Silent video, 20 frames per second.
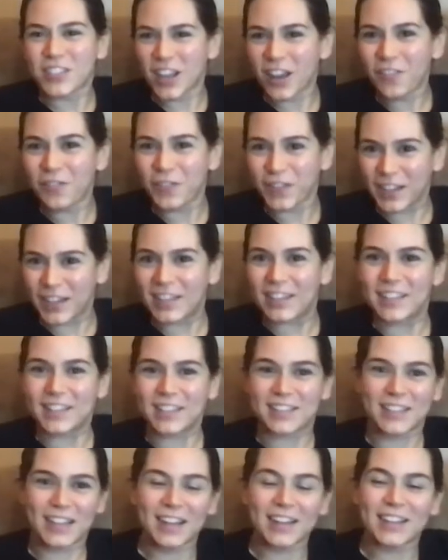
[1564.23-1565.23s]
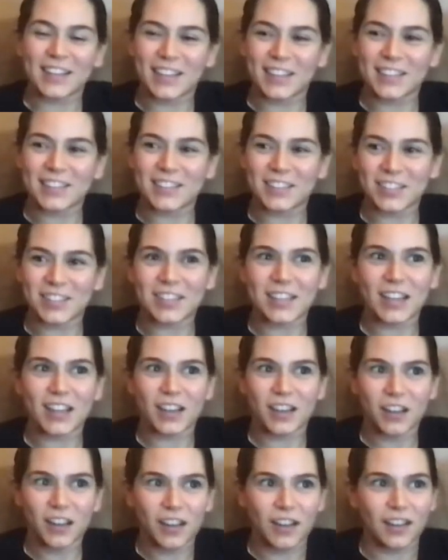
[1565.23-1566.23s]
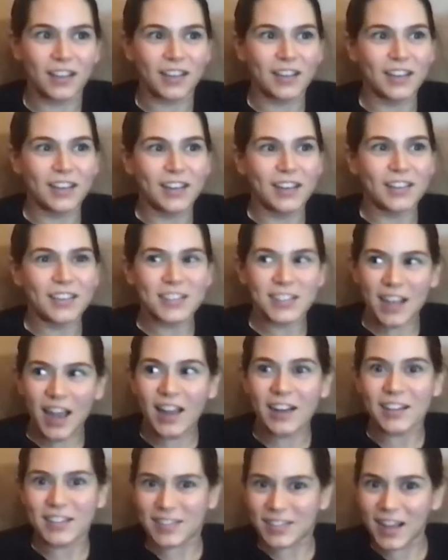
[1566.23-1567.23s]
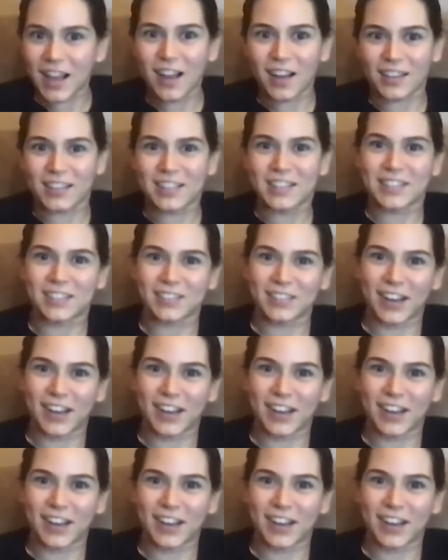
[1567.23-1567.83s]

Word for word: tough it is and it, it's just like oh this kind of sucks,